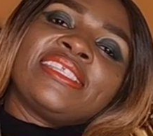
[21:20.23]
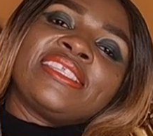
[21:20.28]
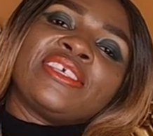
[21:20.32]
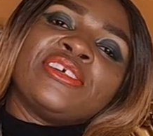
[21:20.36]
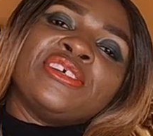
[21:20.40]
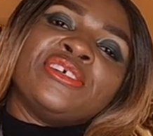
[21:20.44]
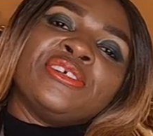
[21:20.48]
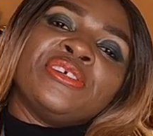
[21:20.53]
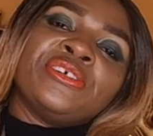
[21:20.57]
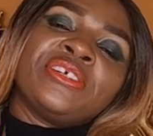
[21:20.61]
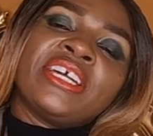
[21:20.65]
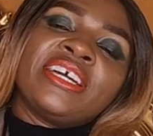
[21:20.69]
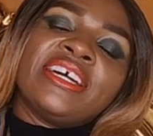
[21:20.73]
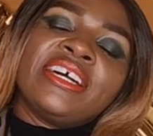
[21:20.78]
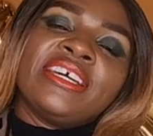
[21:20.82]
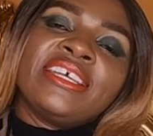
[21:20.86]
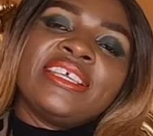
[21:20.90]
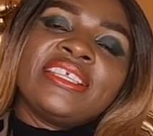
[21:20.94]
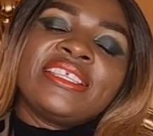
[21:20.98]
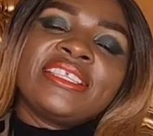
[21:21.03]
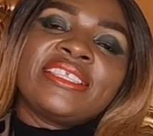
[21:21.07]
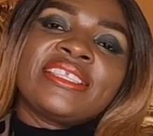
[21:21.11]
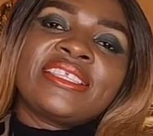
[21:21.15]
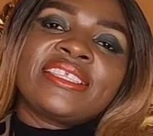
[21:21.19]
so
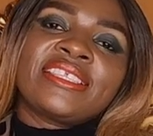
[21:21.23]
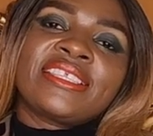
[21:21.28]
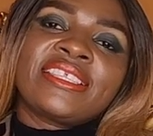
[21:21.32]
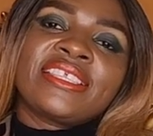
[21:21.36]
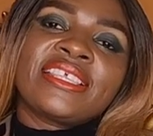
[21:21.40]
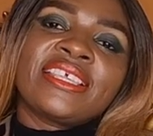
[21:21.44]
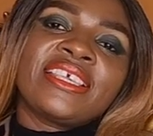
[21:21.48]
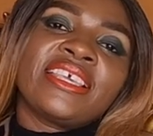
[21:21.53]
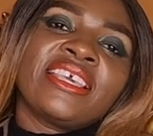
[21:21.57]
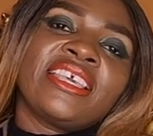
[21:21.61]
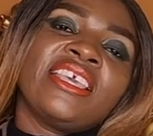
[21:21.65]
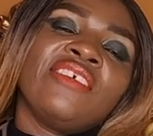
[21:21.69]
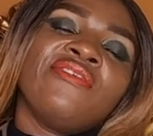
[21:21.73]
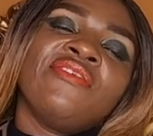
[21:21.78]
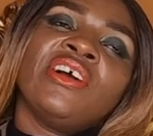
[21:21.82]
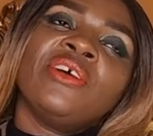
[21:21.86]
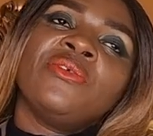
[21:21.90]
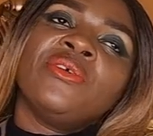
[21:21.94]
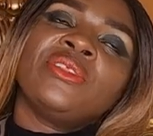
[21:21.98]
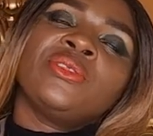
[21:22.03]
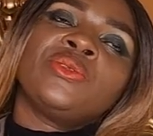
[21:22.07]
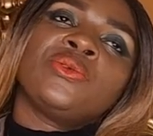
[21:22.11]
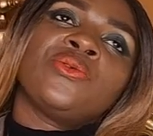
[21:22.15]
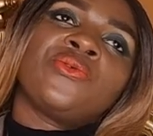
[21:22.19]
guys if I
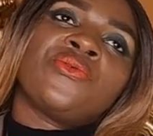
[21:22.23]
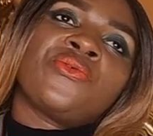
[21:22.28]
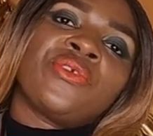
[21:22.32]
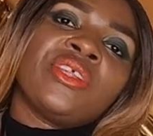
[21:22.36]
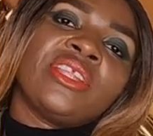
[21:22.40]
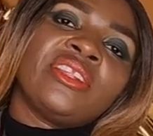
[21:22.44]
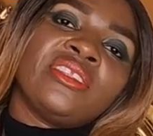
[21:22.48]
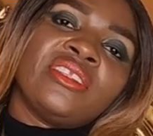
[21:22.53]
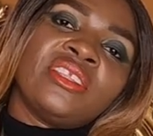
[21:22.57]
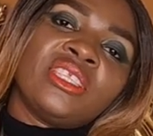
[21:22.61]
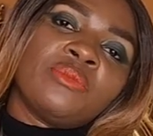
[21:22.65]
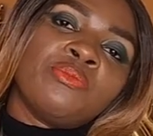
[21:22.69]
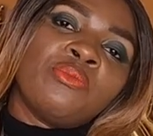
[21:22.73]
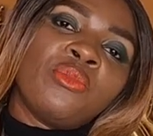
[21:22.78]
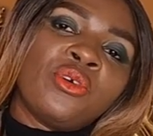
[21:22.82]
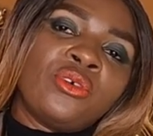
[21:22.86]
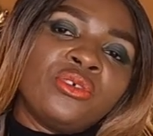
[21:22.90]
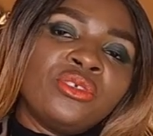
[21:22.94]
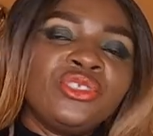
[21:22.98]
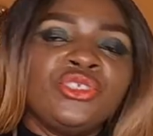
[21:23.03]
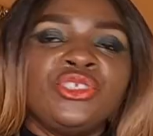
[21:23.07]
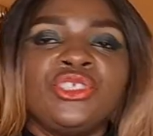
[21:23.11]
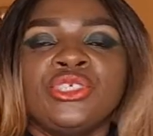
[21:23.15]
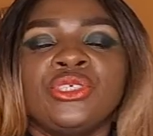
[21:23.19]
were to rate this
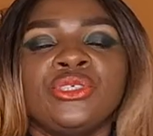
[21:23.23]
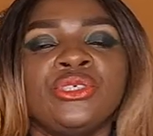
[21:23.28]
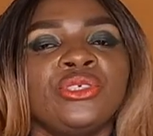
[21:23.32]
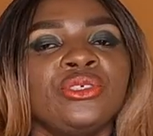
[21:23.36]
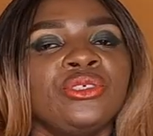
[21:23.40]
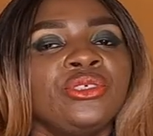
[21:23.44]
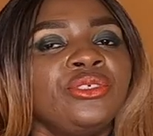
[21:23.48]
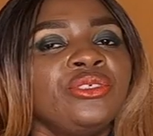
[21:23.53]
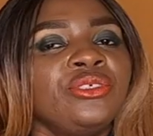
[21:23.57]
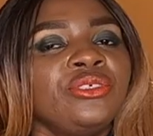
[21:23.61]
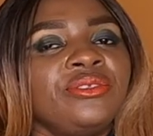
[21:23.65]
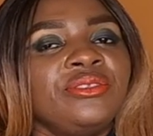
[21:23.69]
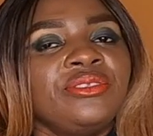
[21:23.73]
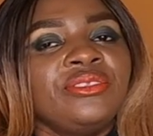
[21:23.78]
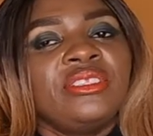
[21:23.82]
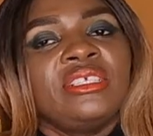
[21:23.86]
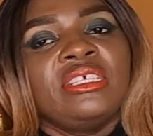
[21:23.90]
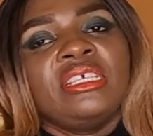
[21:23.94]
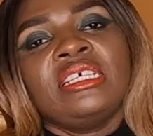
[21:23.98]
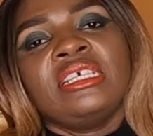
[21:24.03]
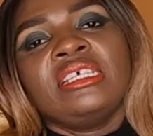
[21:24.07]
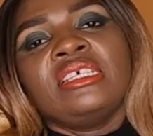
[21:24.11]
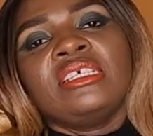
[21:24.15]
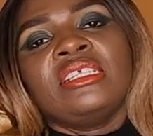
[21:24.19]
poncho
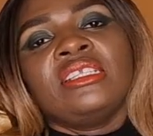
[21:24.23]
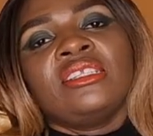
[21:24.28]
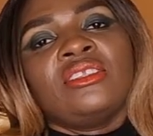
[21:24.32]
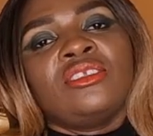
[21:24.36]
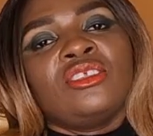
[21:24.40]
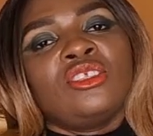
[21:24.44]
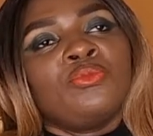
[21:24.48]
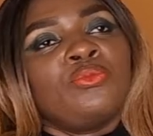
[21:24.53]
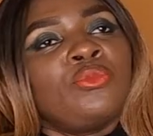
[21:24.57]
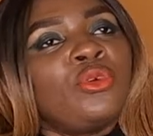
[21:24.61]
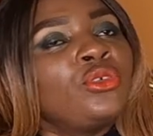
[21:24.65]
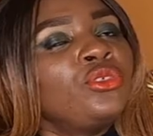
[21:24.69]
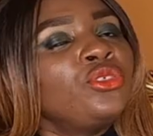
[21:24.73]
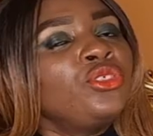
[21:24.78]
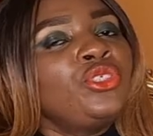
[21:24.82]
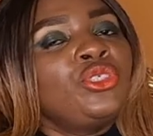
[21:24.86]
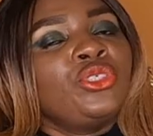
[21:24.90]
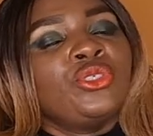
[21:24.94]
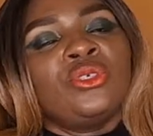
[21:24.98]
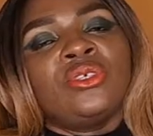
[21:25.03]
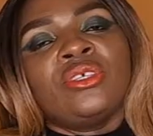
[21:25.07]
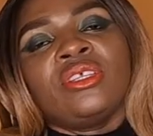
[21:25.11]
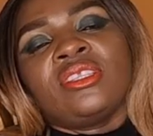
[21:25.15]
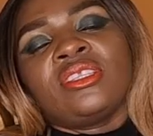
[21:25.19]
this
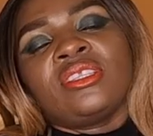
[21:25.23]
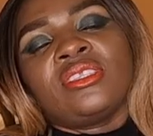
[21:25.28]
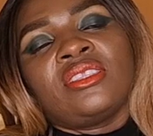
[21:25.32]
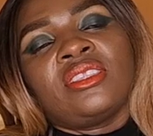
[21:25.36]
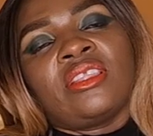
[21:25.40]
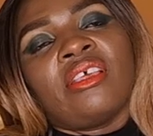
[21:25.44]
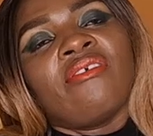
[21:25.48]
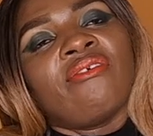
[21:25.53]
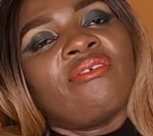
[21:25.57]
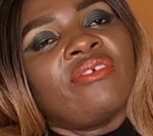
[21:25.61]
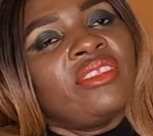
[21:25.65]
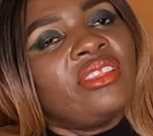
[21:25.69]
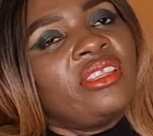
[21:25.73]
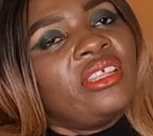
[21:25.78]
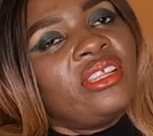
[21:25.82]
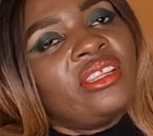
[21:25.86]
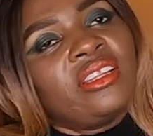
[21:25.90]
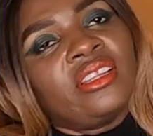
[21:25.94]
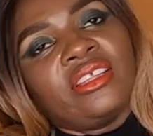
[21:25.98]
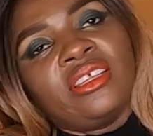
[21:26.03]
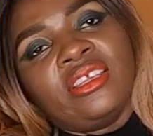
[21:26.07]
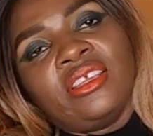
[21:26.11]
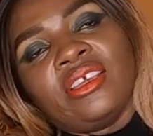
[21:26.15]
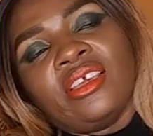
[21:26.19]
poncho is
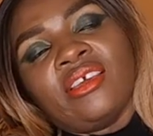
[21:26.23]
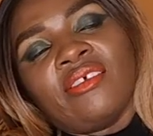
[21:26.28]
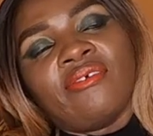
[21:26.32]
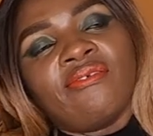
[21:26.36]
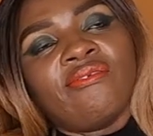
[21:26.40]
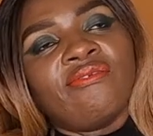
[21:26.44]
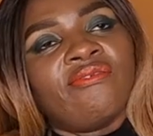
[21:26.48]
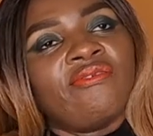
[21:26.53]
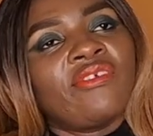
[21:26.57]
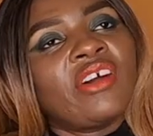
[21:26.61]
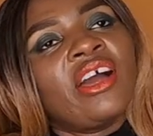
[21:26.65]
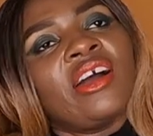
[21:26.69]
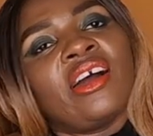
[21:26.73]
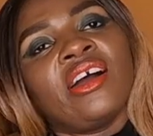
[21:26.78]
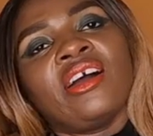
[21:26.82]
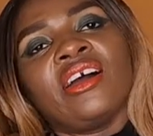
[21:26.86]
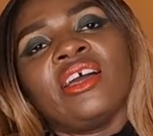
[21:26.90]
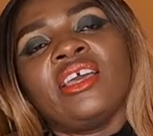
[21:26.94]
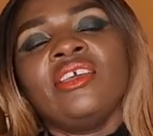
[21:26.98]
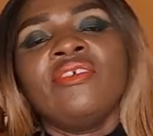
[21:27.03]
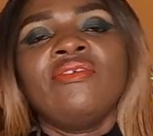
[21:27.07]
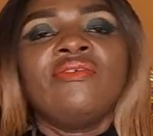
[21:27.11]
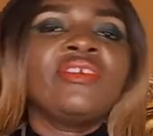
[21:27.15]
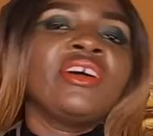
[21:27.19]
definitely a
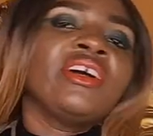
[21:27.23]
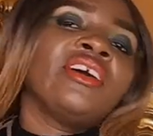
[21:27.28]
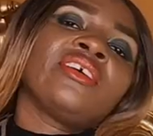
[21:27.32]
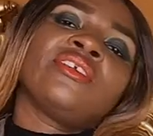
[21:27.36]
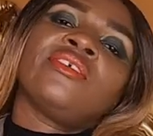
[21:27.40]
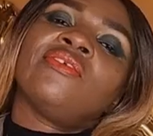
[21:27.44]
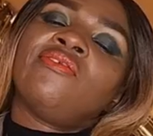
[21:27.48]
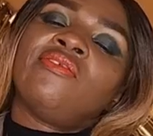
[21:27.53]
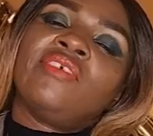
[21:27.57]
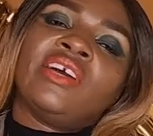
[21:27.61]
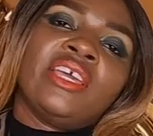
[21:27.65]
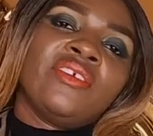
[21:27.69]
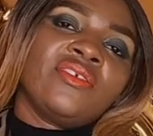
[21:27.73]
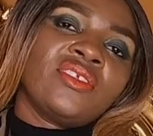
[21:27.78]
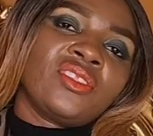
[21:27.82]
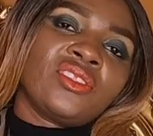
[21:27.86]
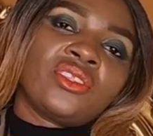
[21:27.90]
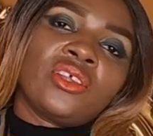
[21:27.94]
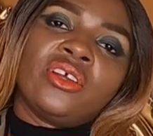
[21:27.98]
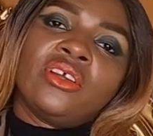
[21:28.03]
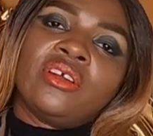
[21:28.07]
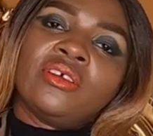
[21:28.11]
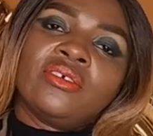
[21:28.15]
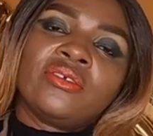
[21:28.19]
5 out of 5
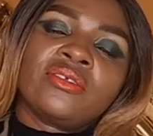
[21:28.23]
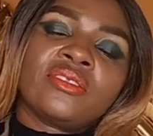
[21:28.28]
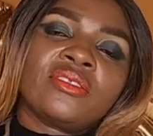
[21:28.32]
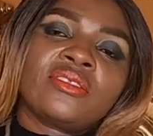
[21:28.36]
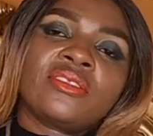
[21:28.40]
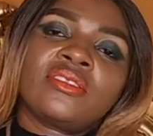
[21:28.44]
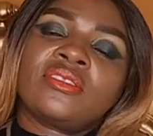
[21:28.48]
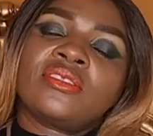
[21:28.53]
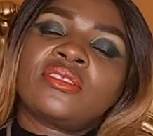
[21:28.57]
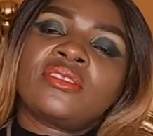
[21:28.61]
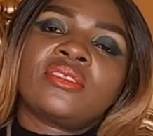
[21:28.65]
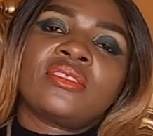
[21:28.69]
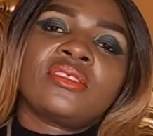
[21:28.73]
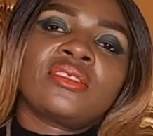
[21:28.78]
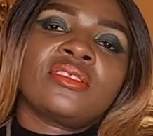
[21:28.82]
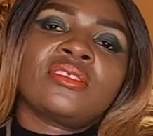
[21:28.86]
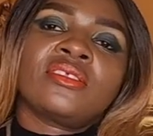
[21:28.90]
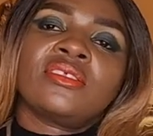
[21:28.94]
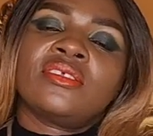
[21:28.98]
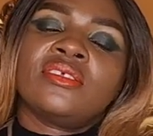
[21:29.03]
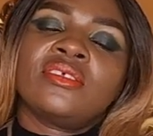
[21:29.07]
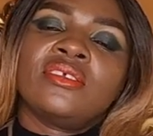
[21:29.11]
stars